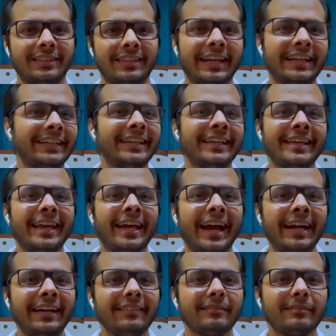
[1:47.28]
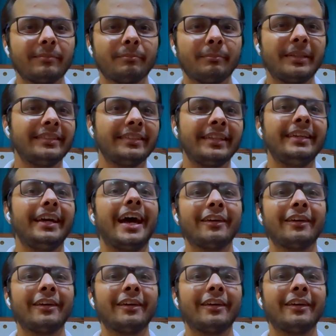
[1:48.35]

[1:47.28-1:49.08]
right? And Basically,